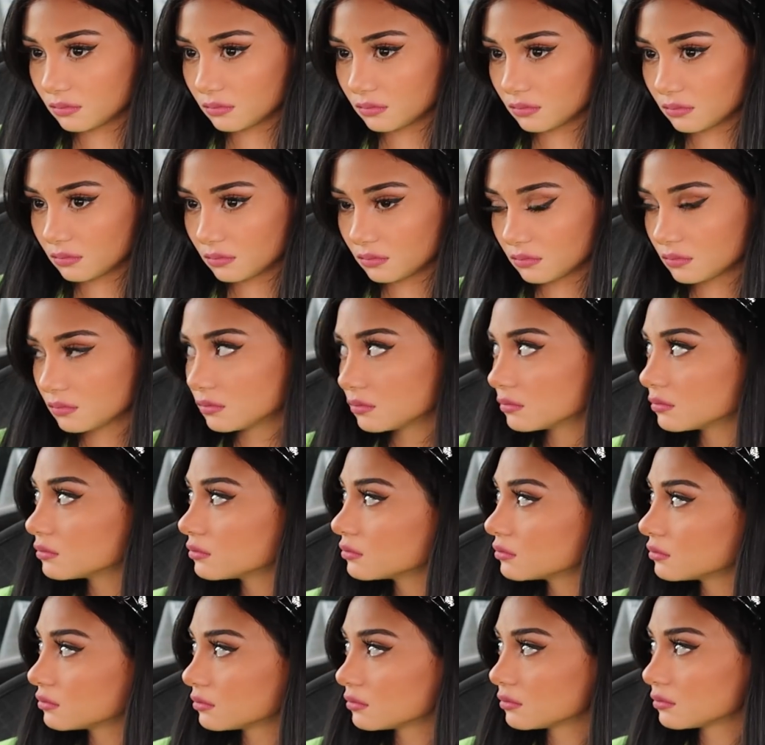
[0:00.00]

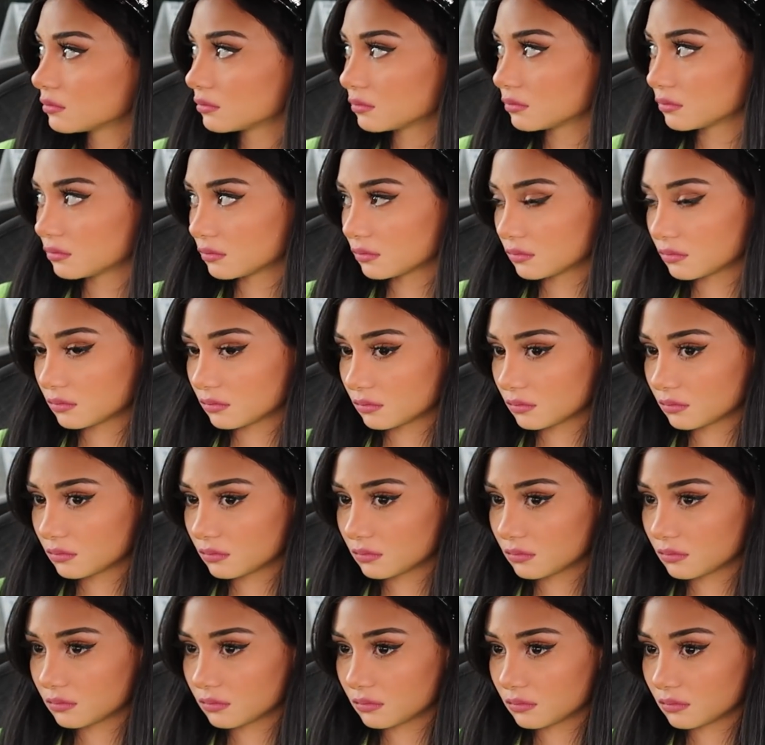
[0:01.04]

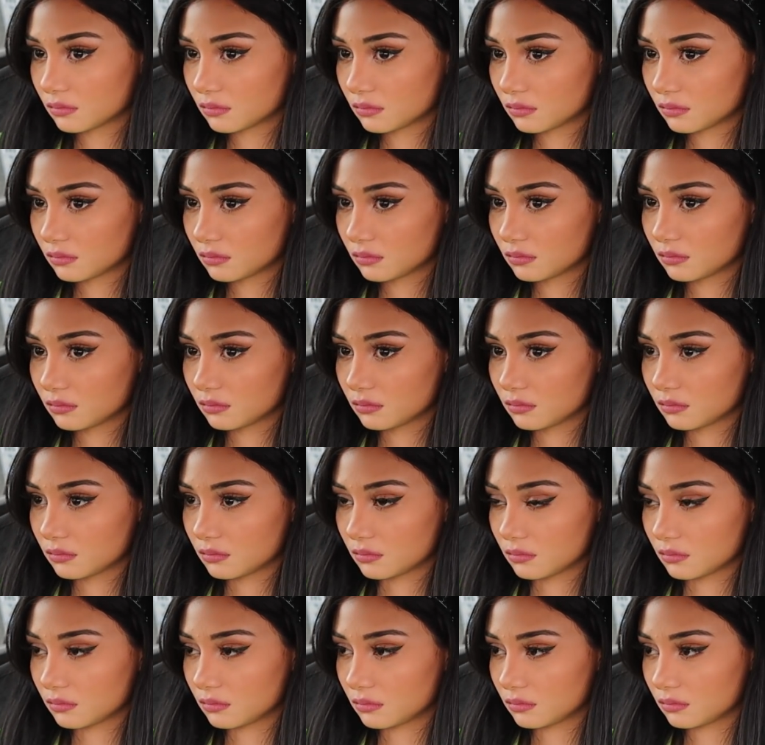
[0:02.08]

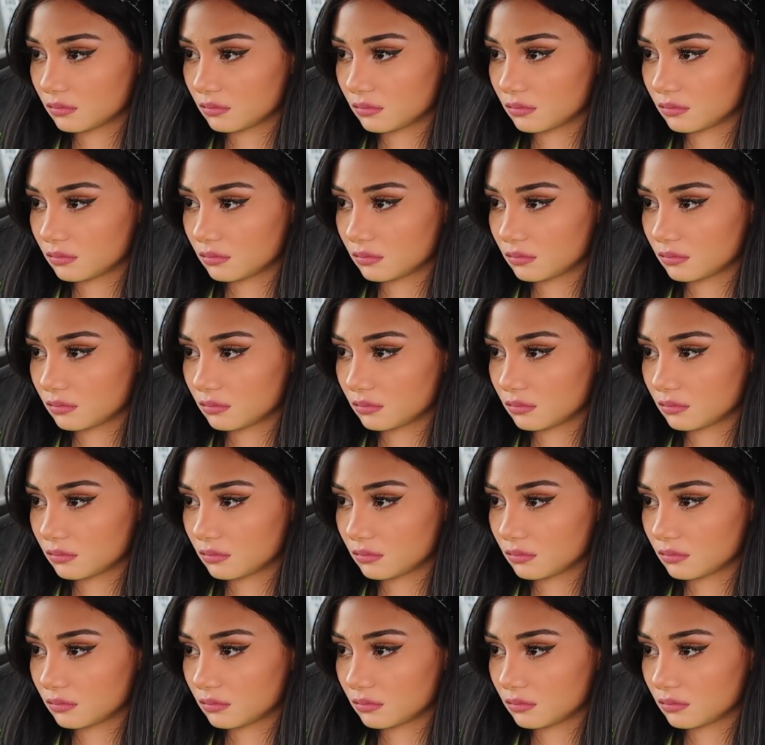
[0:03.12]
This person isn't speaking.